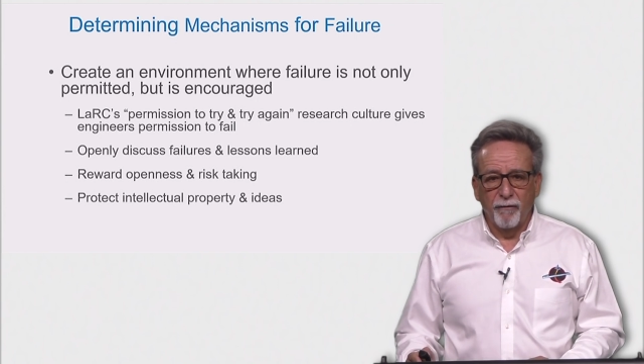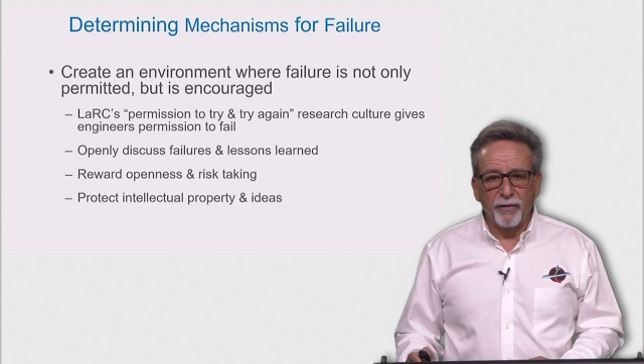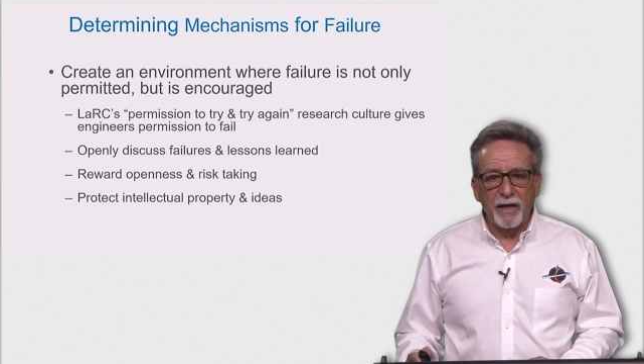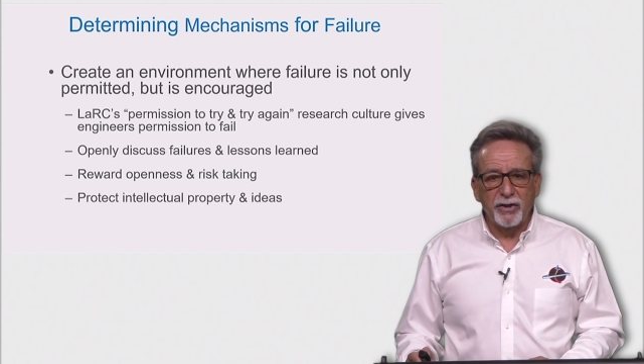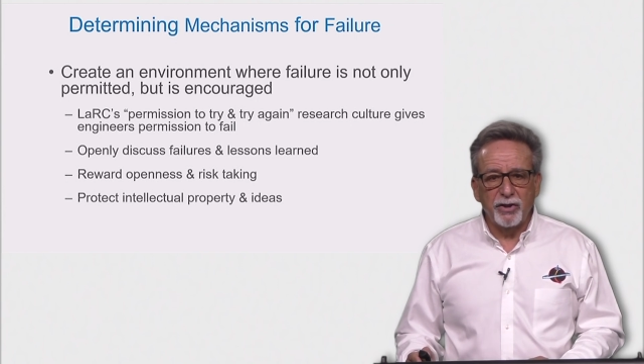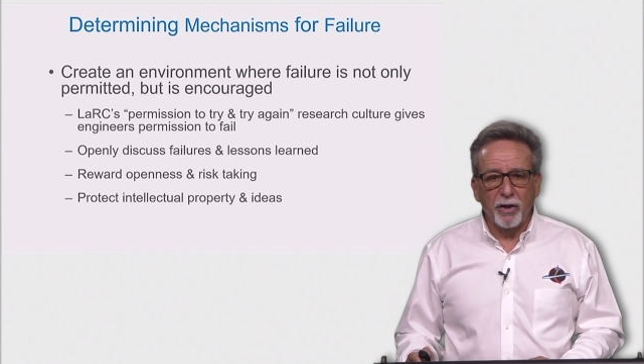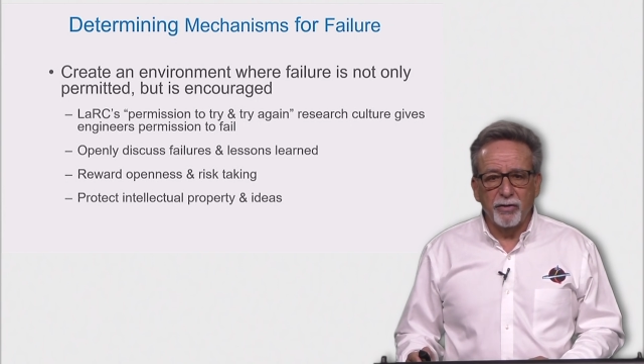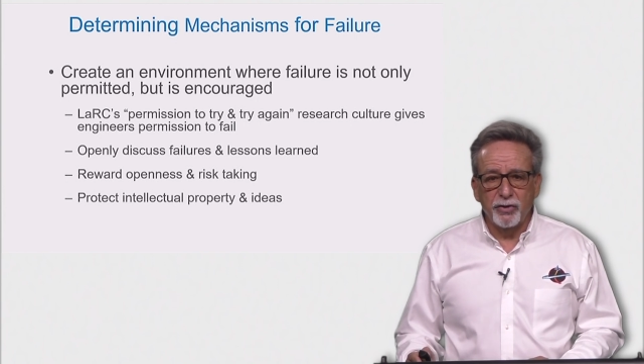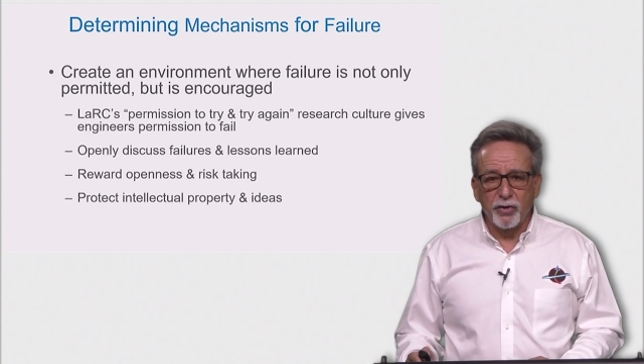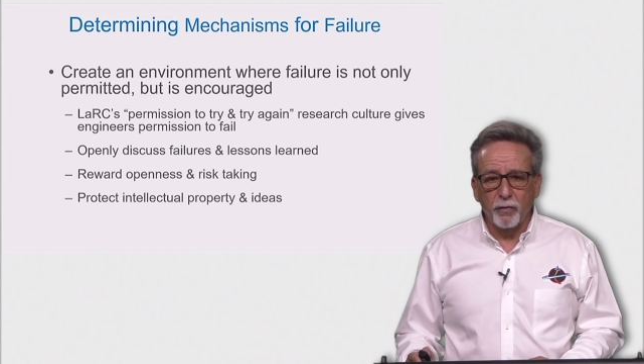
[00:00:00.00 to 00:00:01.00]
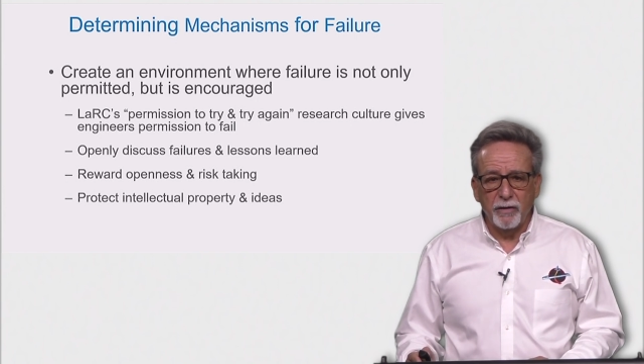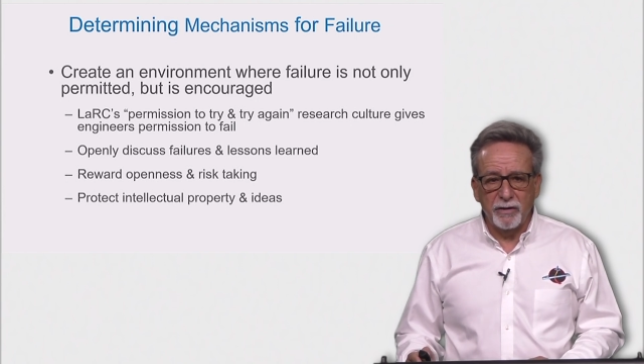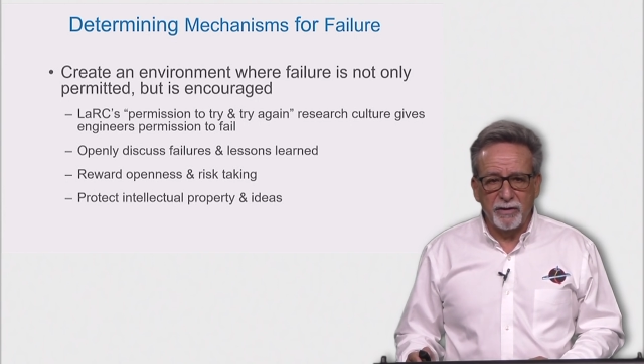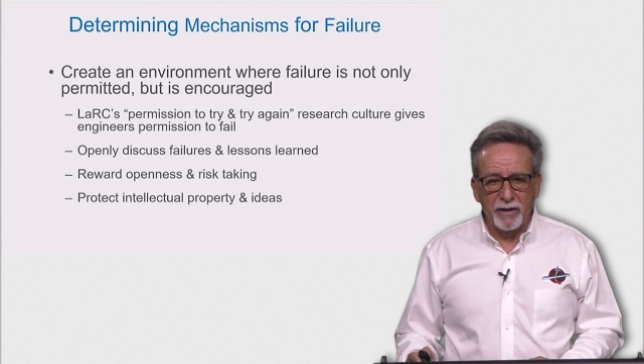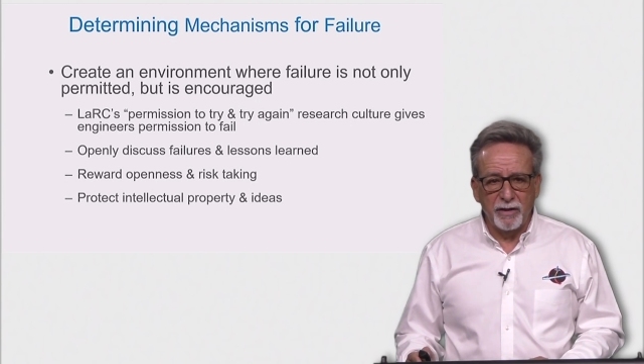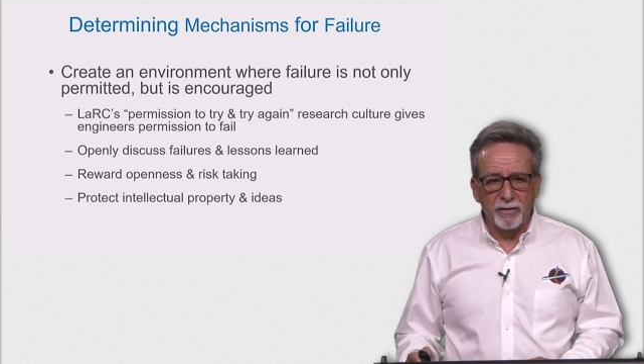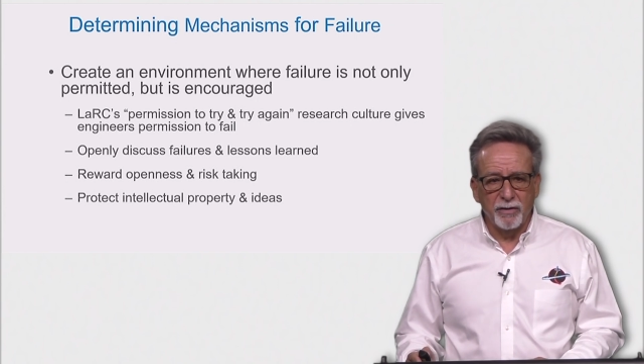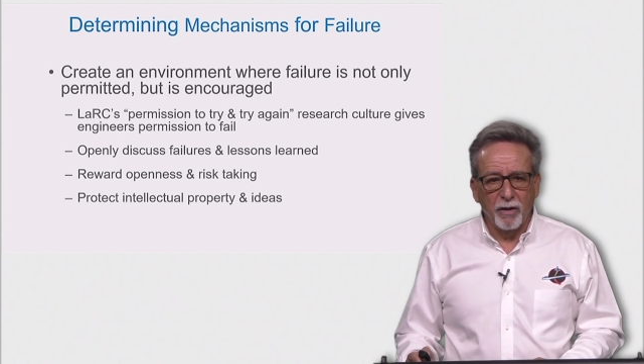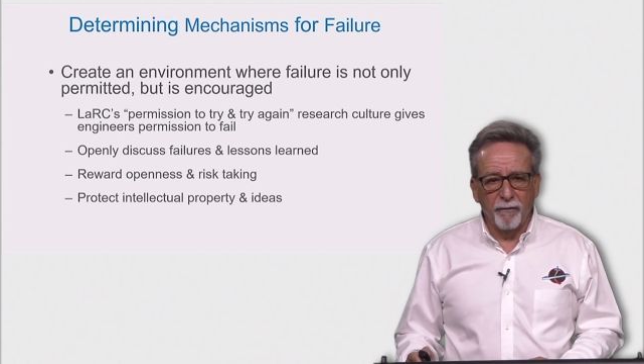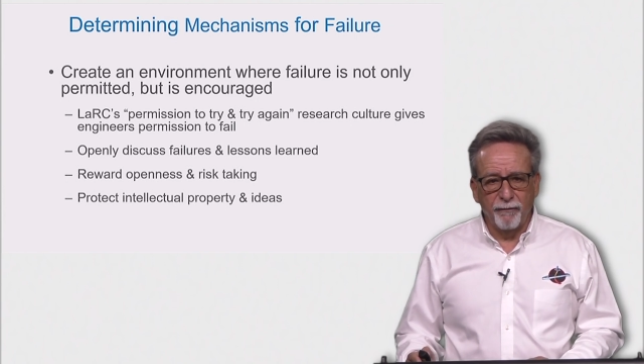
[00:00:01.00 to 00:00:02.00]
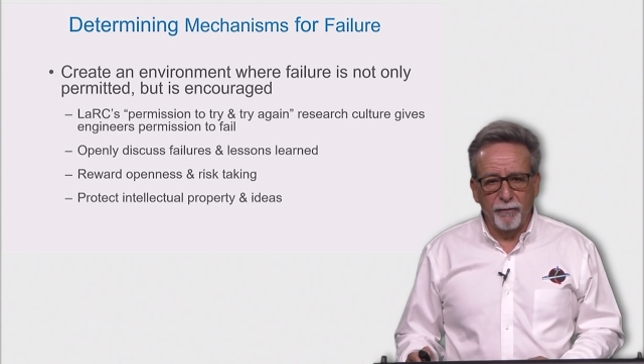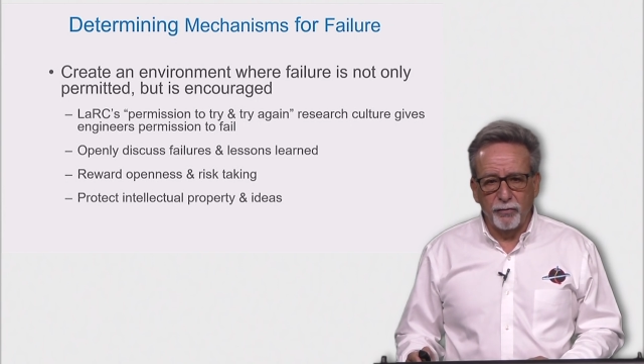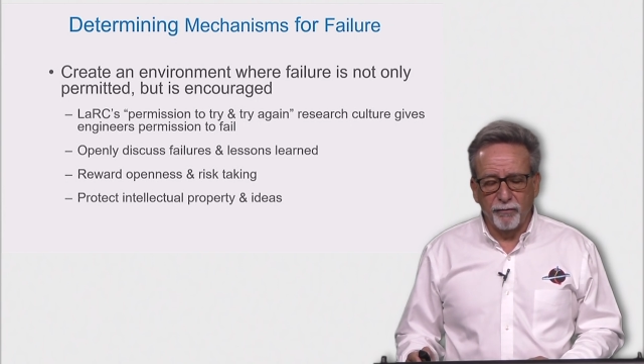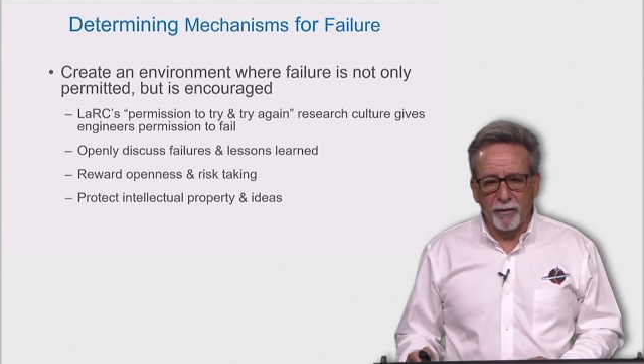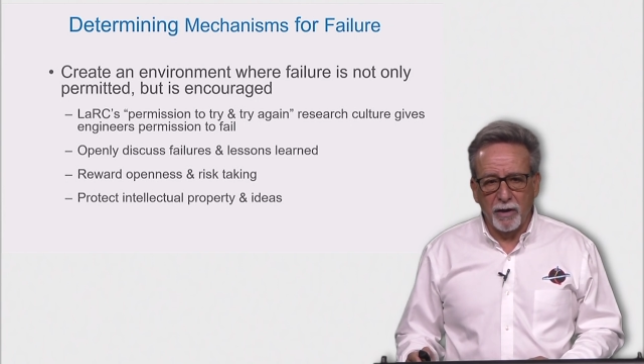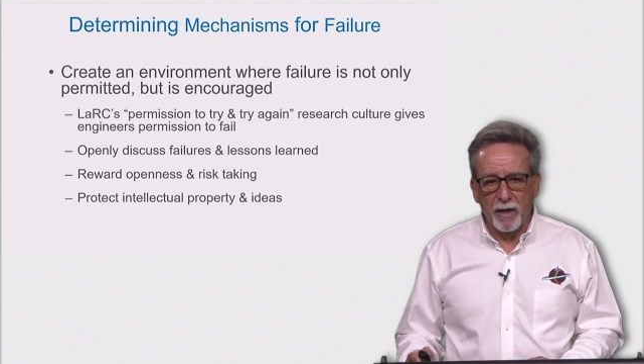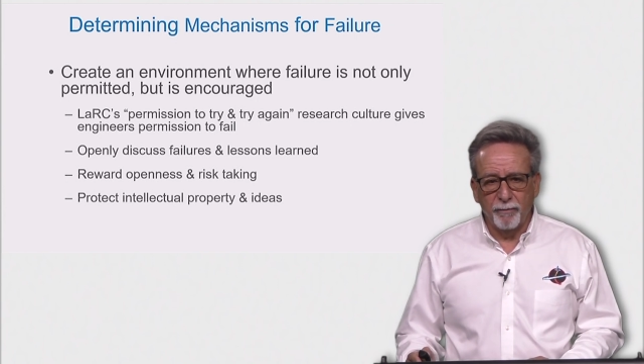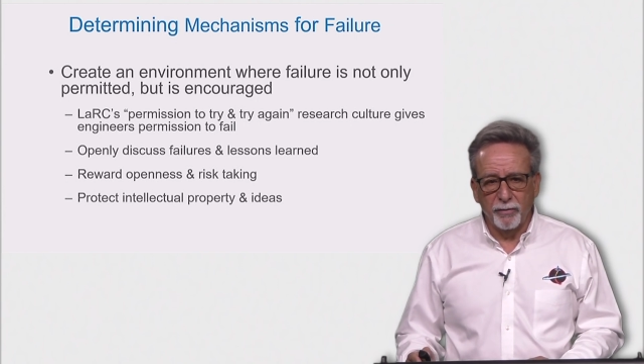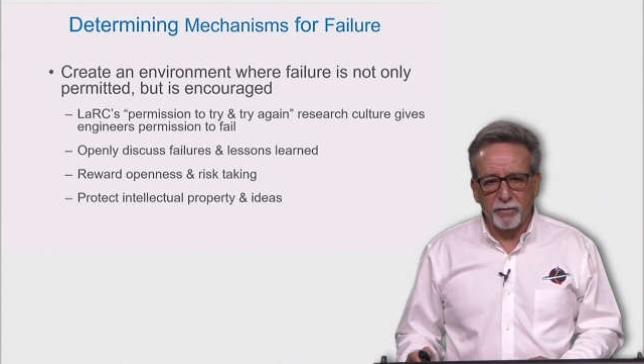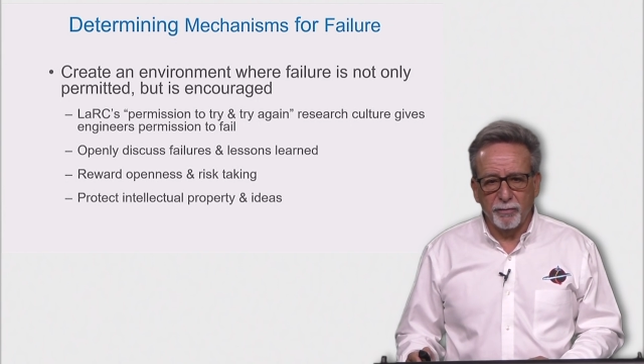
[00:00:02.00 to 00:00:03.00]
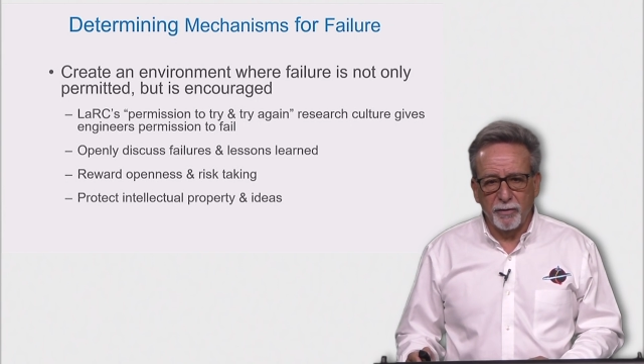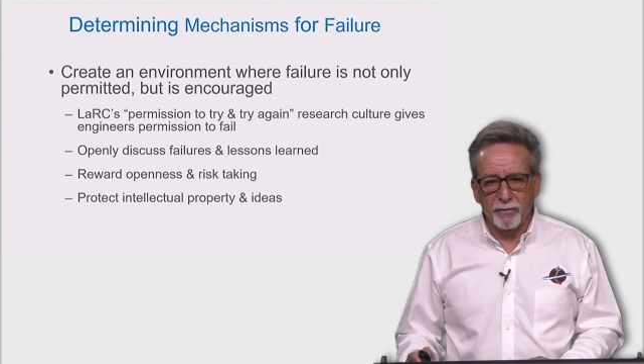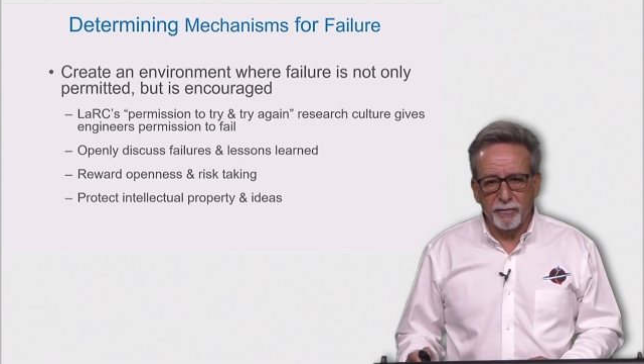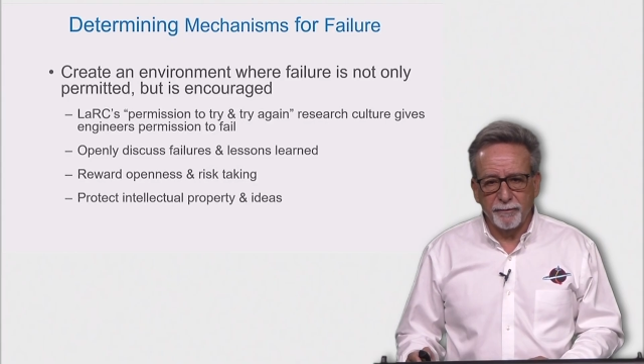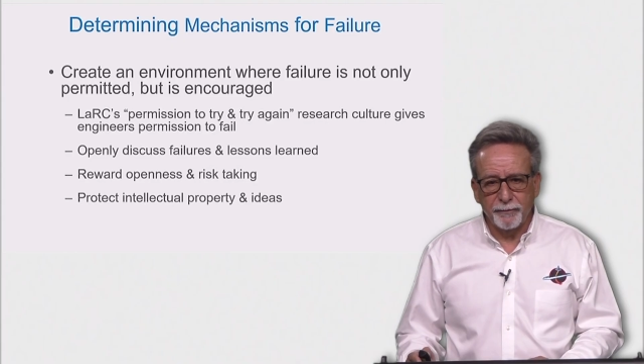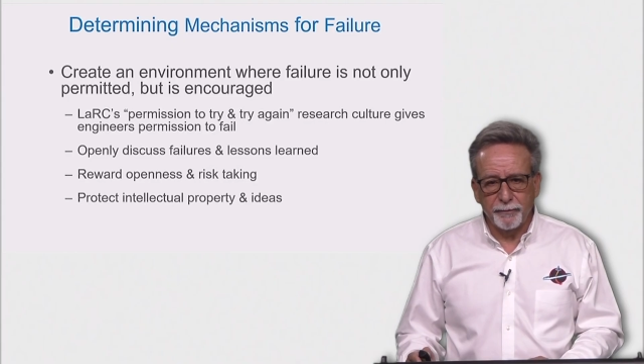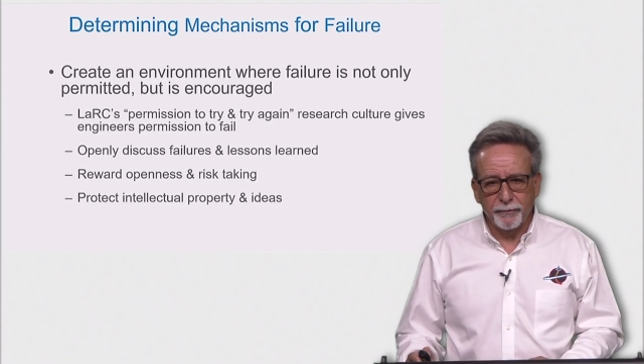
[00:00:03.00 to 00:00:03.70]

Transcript: for they sowed the seeds of future accomplishments.